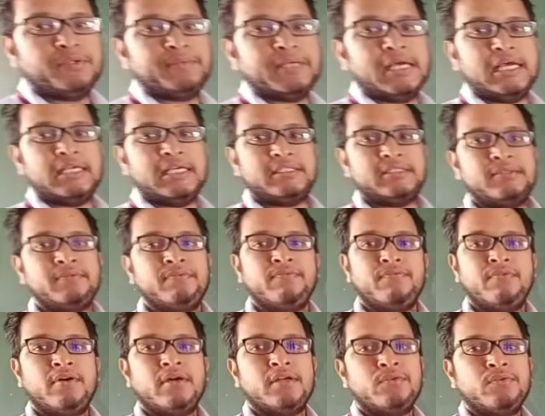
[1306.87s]

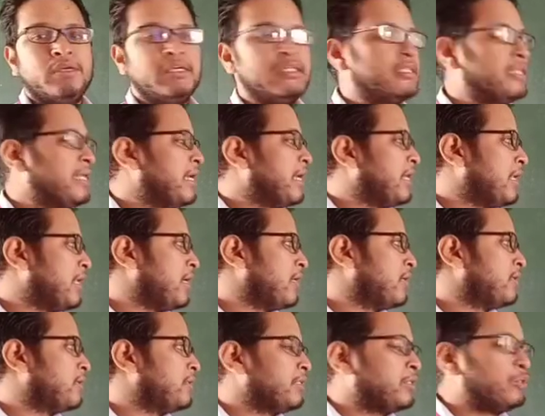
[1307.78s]
device for which they
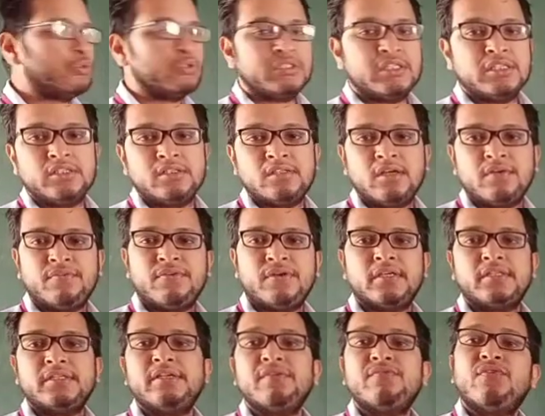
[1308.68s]
are using them
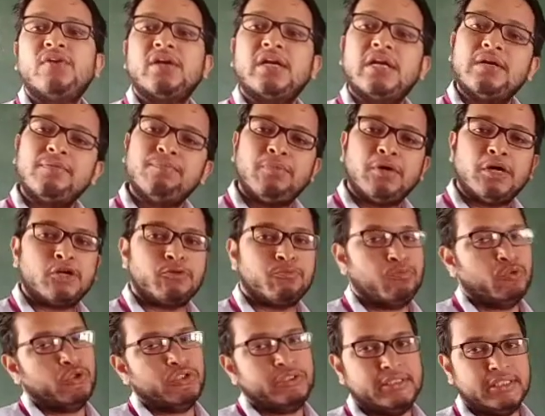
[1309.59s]
for different
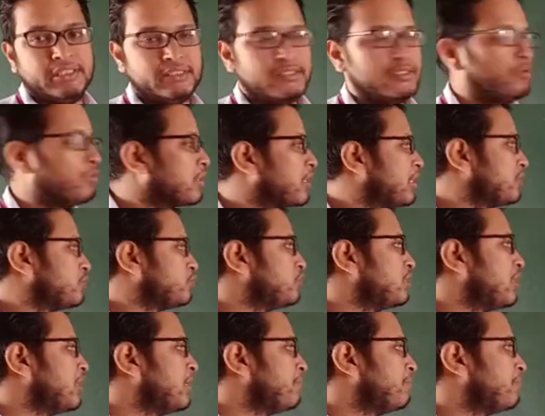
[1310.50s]
purposes. Okay,
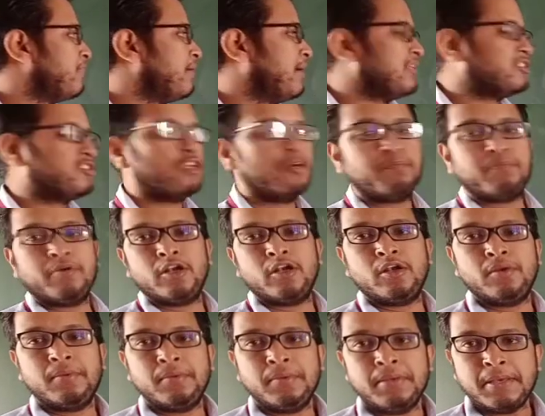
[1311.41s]
student. First of
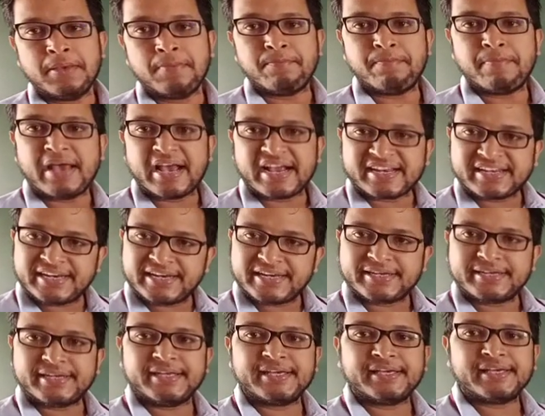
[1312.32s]
all,
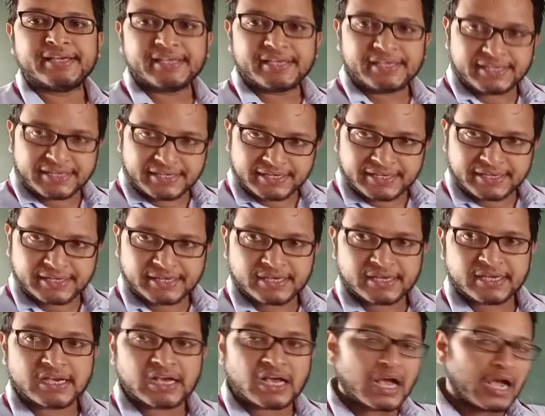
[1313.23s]
magnetic
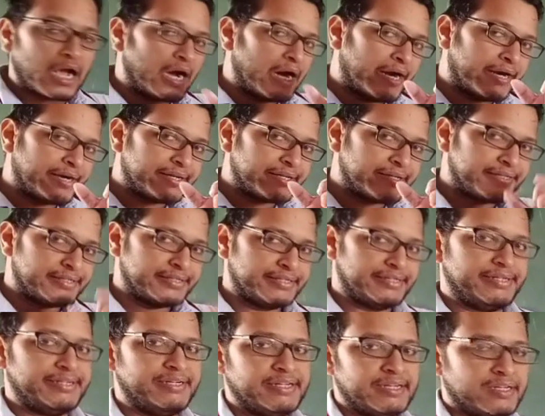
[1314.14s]
ink card
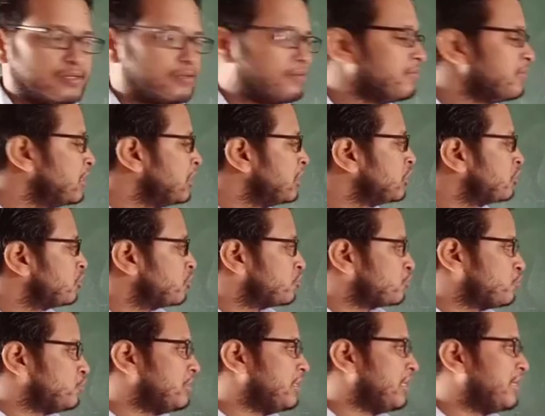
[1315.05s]
reader. So
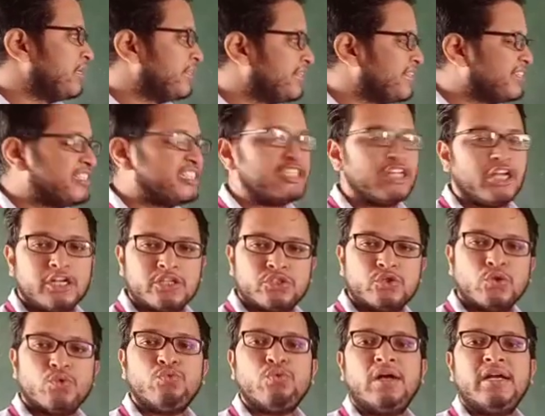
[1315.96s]
student, this is
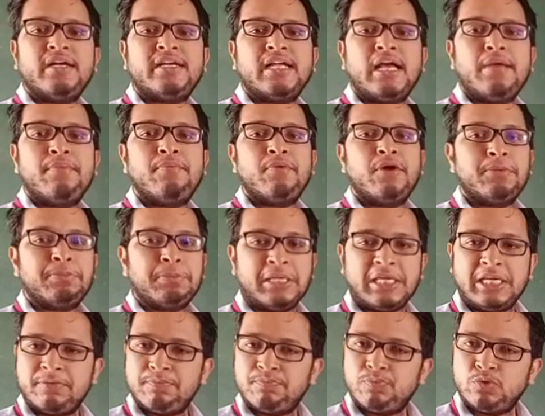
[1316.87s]
also one type of
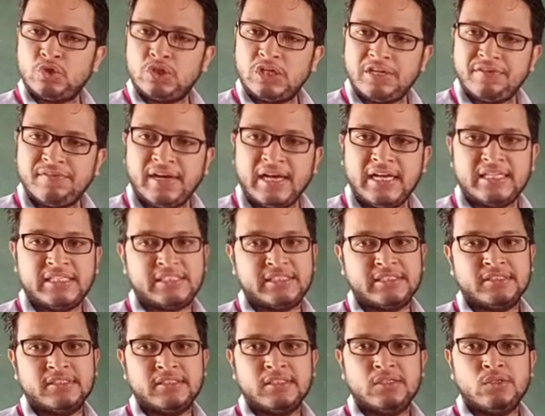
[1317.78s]
the input
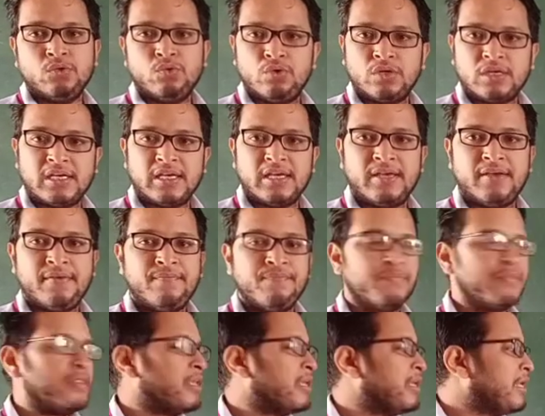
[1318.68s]
device. Okay,
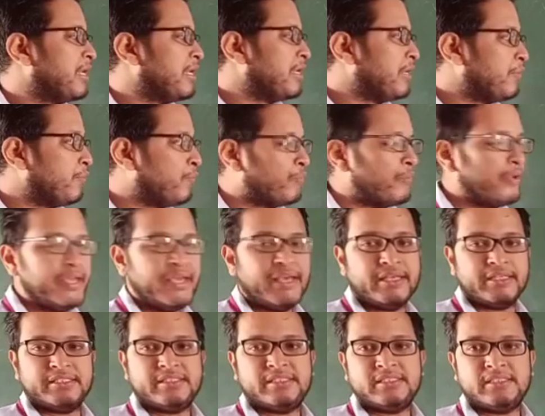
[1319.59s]
in
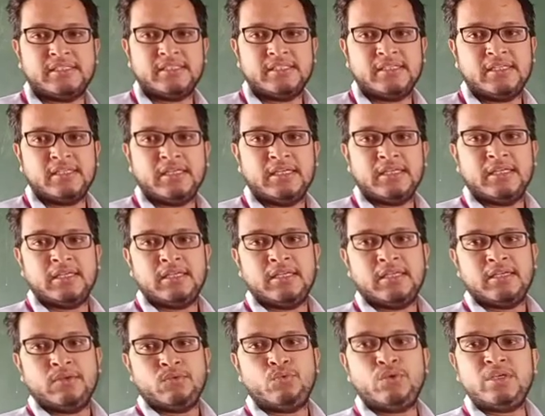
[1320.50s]

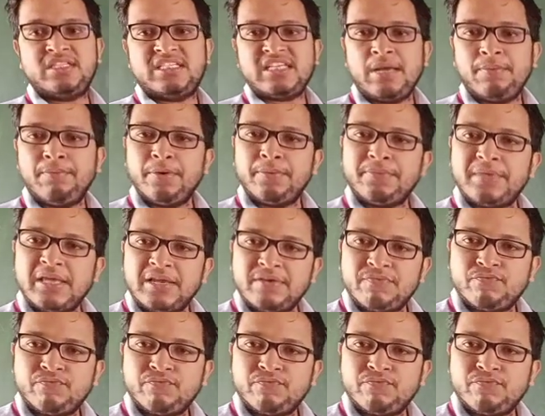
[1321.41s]
which type of the